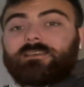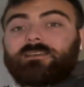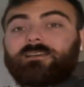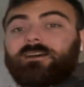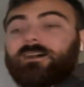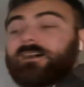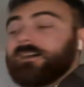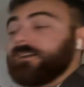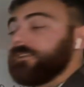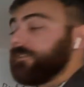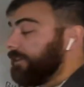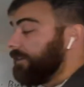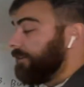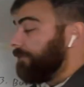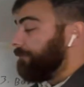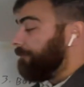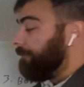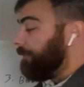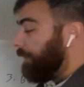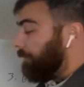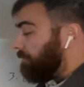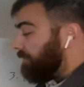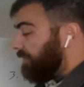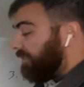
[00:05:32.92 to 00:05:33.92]
On the
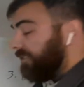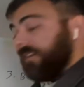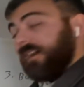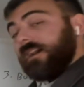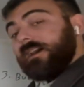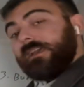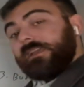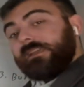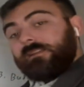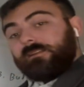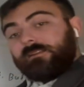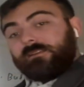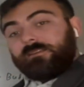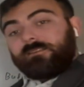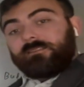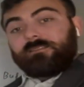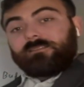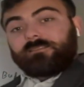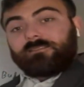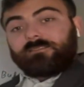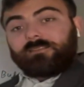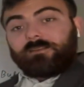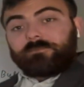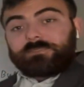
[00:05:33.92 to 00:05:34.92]
flip side,
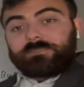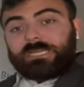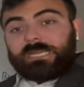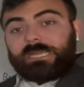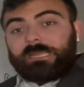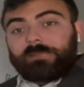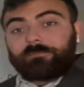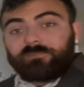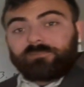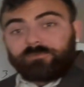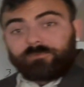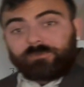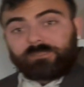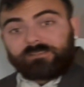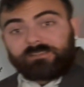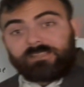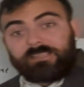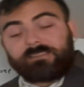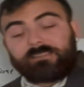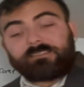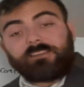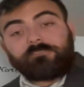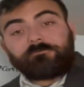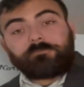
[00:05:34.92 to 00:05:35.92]
sometimes when
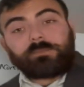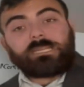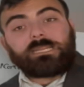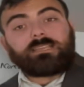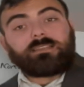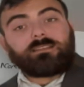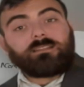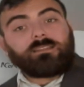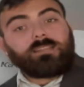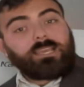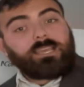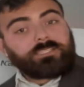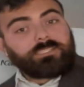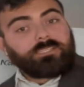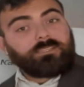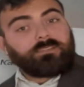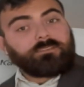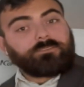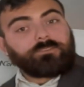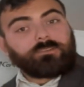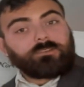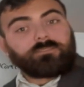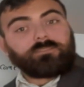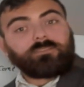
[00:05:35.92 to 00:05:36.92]
things have been in collections
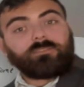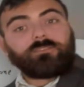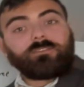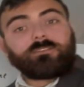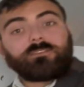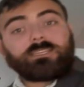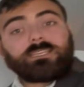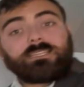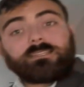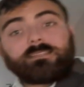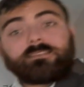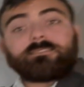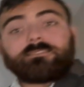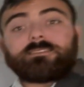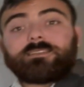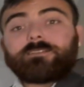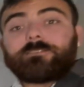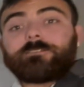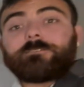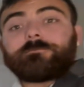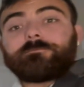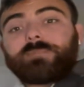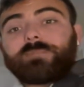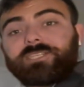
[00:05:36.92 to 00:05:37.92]
for so long, at least here
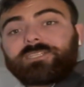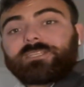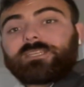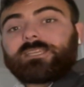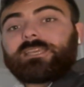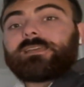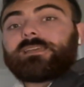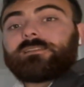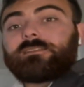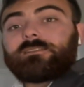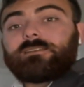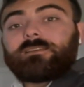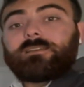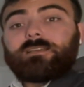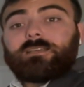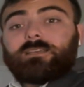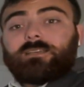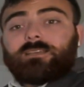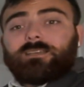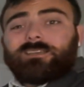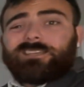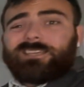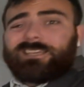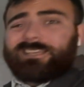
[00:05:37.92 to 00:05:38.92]
in Michigan,
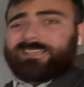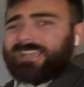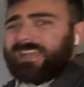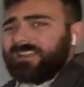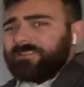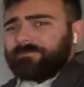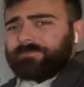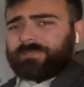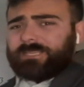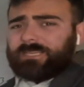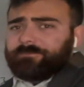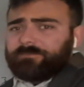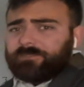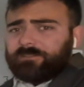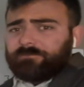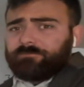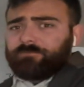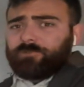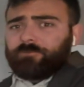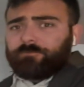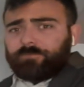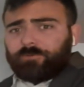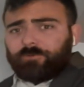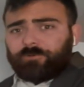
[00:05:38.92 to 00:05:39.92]
it kind of becomes a
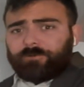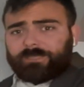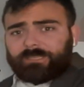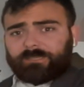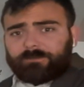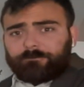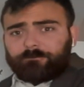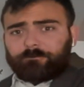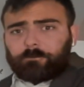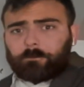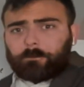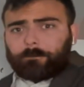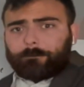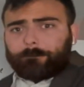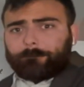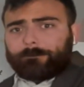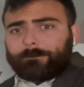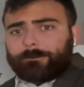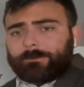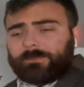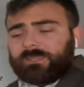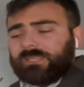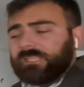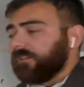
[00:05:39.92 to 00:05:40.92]
moot point.
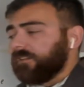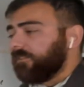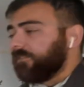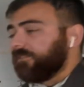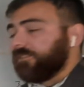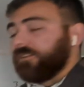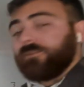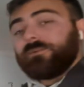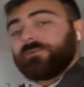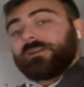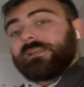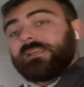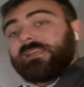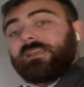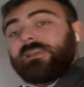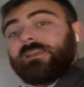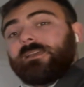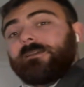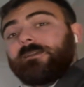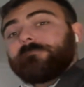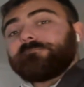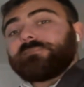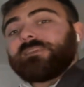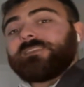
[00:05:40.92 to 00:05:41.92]
So
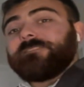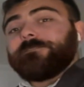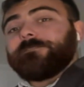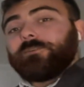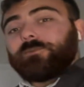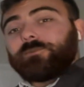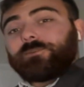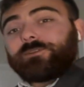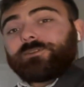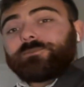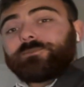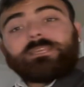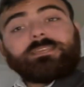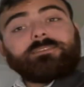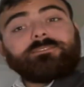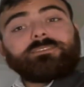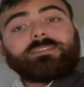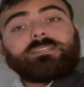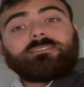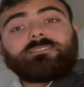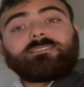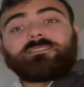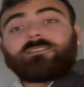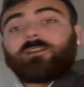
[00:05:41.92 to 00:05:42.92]
before you
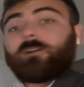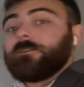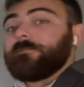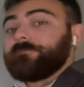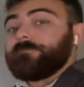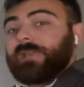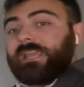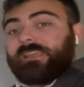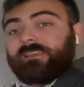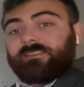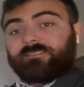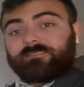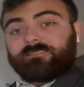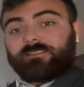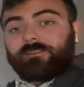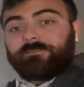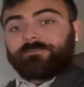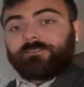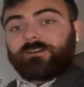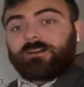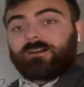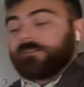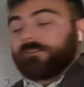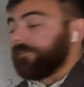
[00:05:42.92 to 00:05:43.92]
even start paying stuff
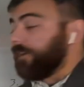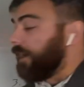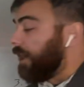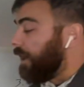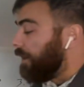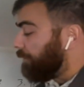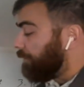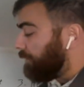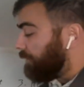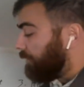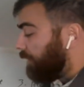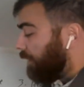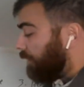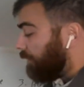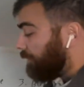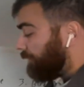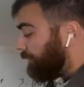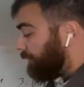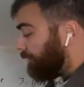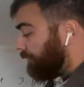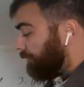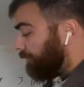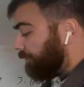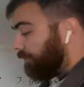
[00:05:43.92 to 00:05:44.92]
off, I would
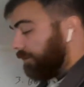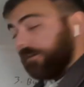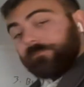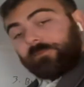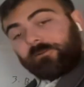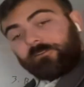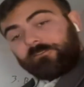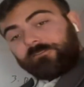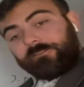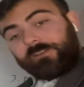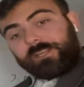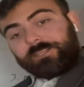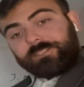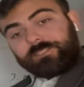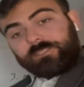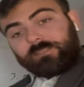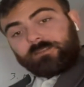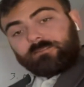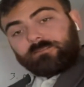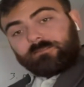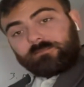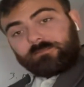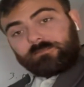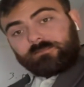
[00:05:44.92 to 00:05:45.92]
talk to a
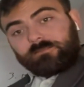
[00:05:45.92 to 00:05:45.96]
professional